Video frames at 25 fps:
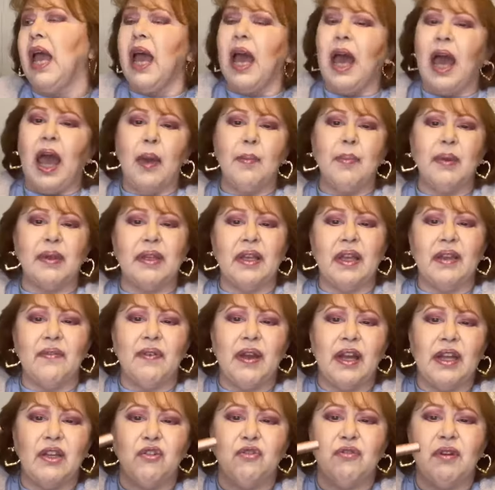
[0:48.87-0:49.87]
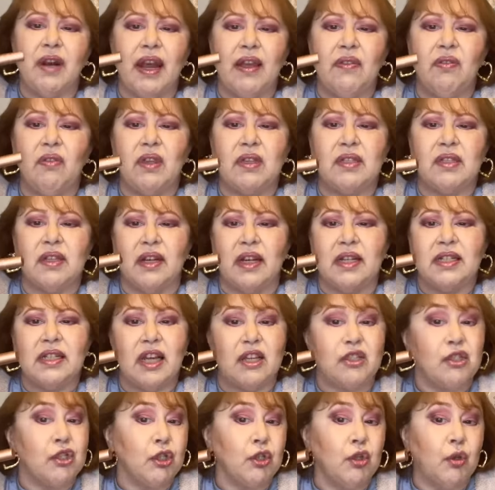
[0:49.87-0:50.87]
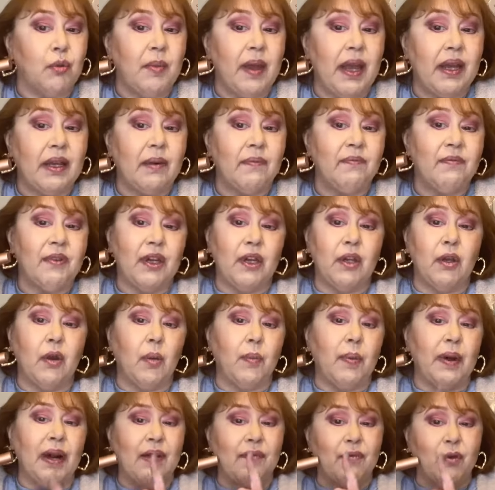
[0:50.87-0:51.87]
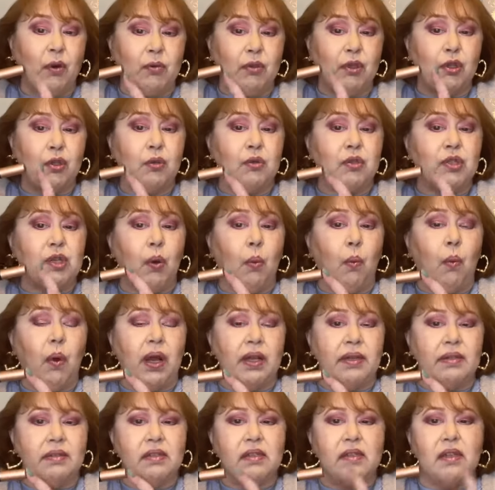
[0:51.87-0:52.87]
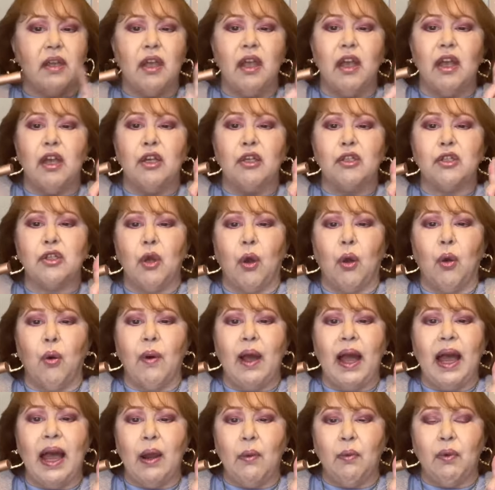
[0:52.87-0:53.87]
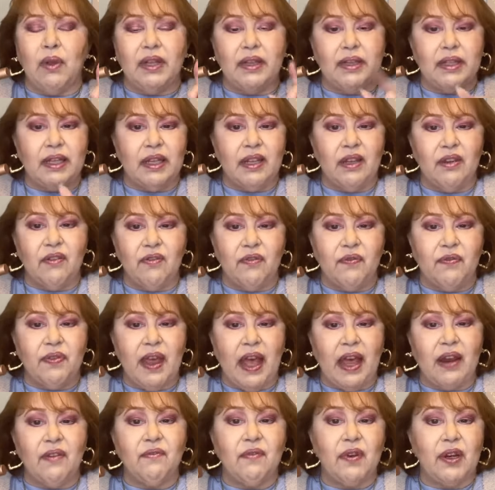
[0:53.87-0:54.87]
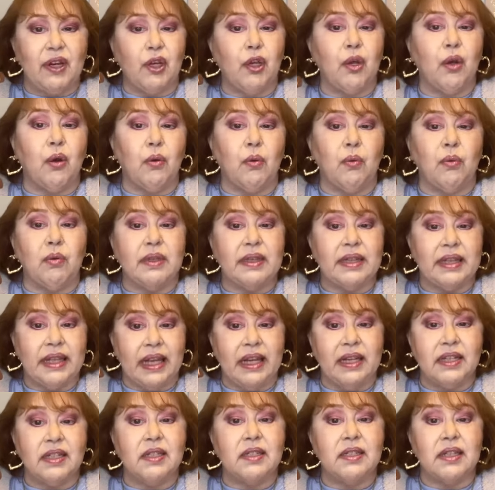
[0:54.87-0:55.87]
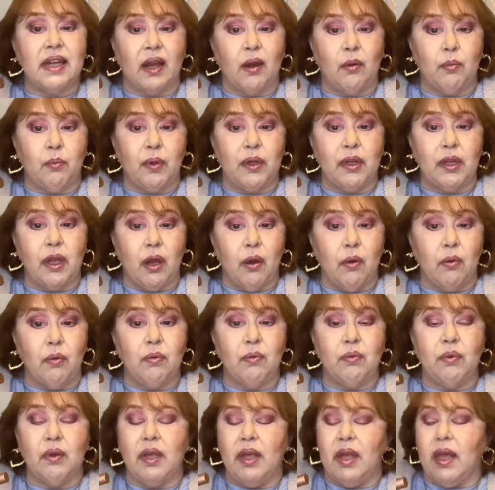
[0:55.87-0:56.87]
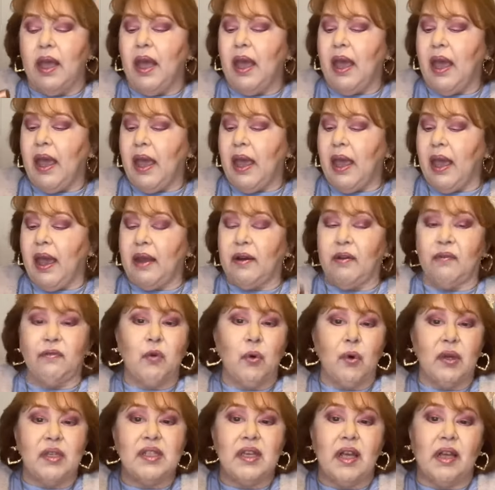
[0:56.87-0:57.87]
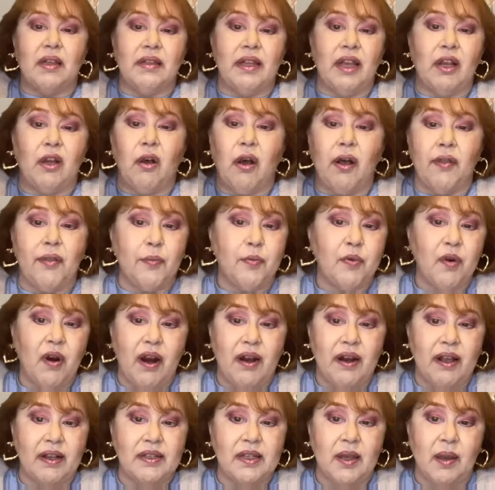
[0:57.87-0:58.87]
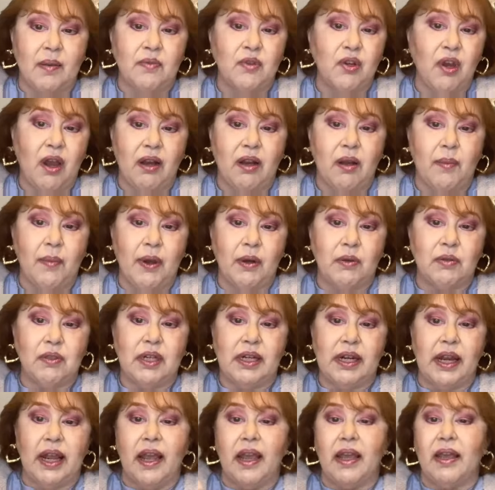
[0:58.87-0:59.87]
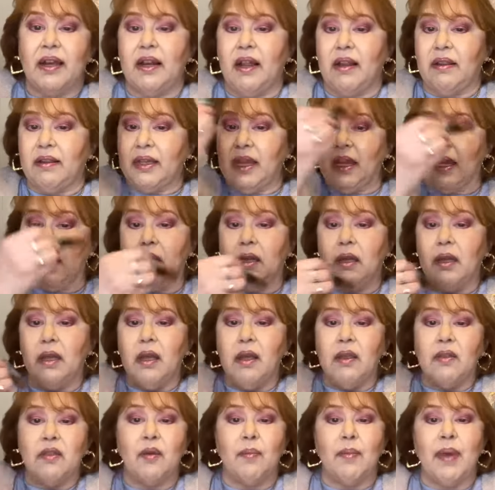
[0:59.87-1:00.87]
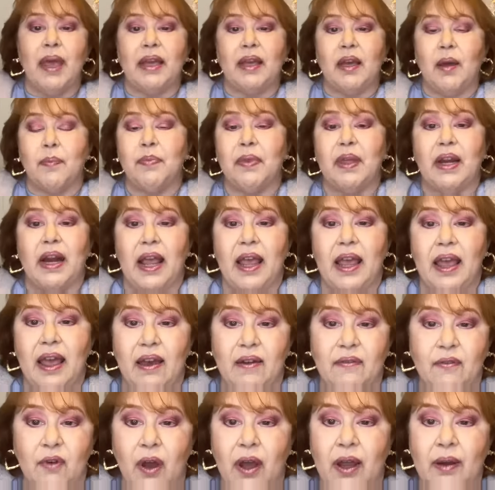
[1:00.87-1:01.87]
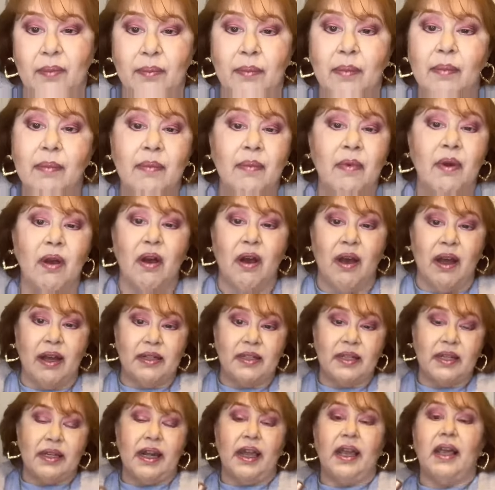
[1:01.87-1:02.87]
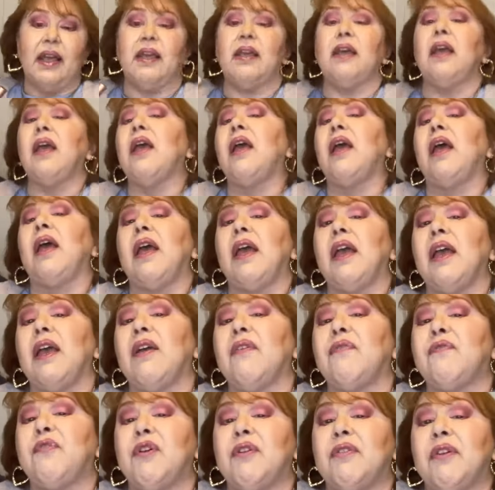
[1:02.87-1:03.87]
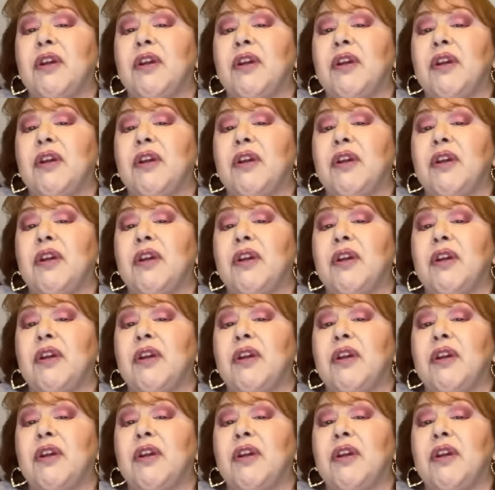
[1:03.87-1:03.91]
I believe I tried this in a testing new makeup video, but I've only used it once. So I will leave that video linked down below. And of course I'll link all the products I talk about today, and I'll link the makeup that I have on, on today. If you're